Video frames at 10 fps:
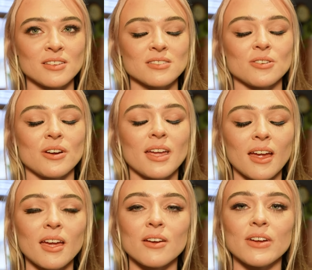So it
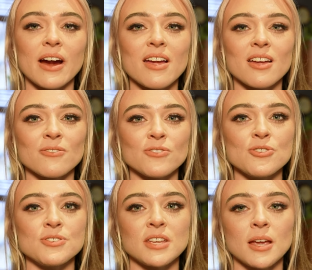can get very
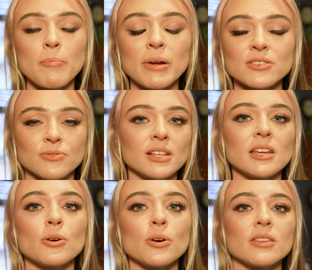confusing, but it's
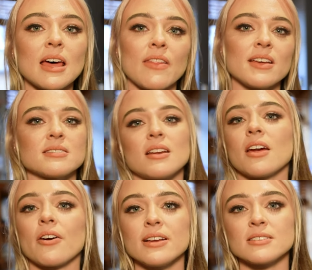really good that there's an
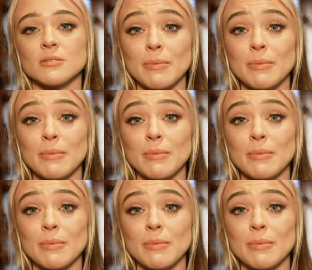increased